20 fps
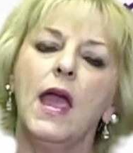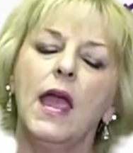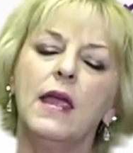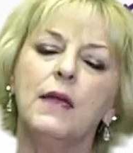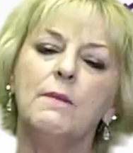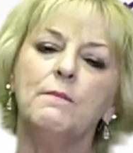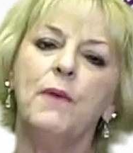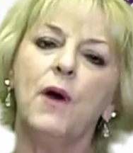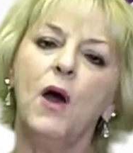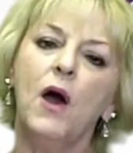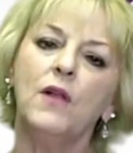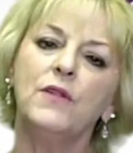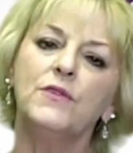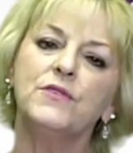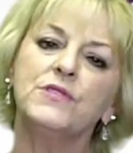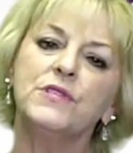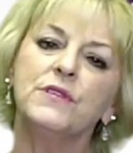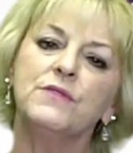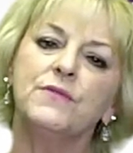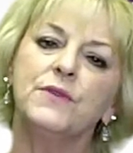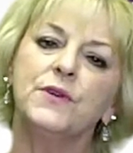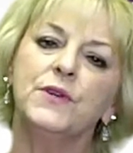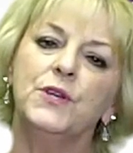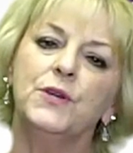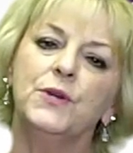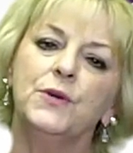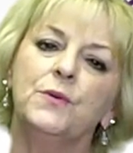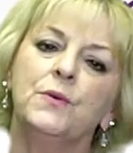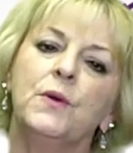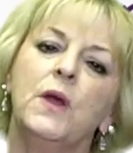a policy for
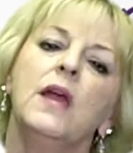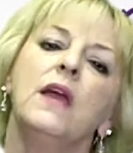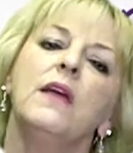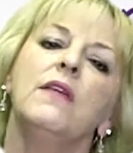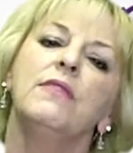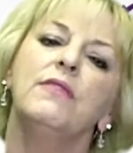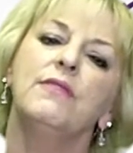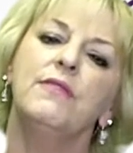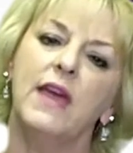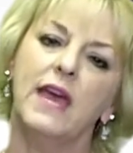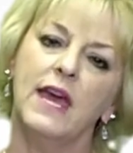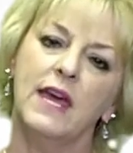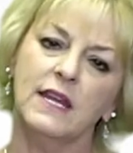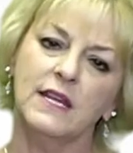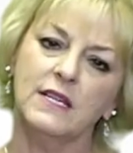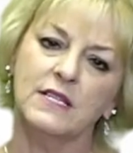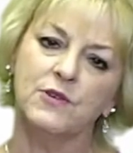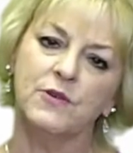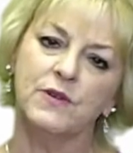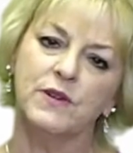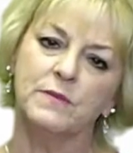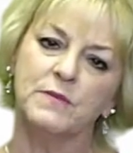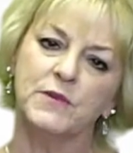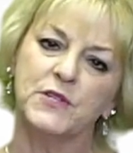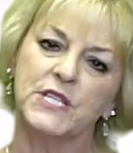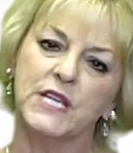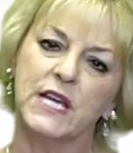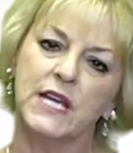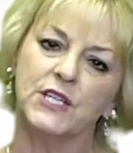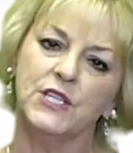you that is going to
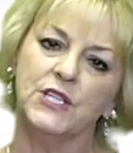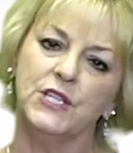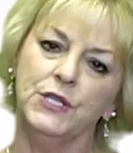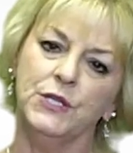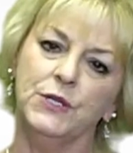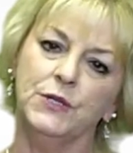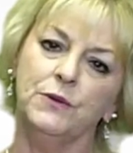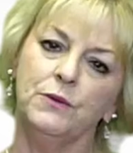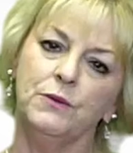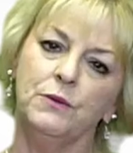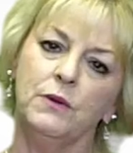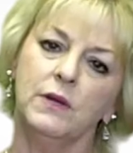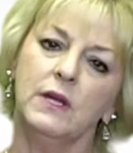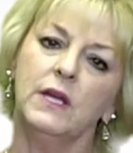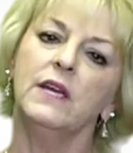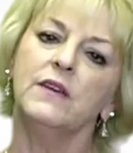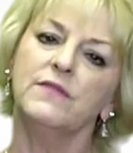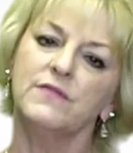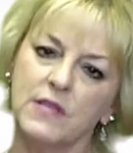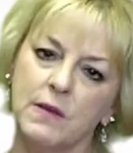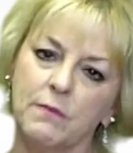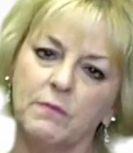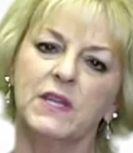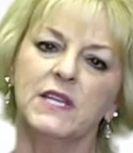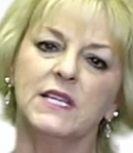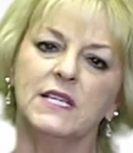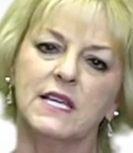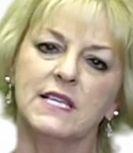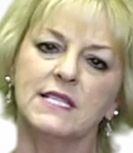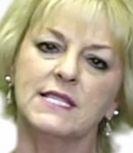protect you if
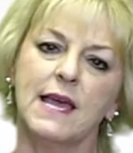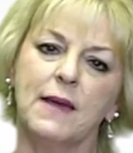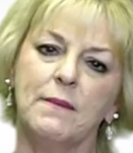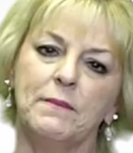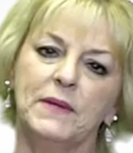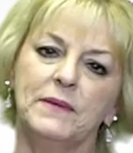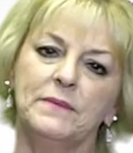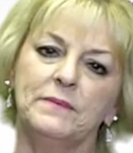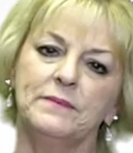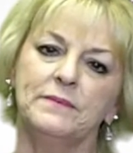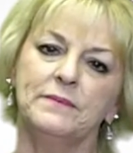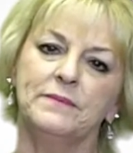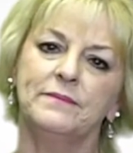something does happen.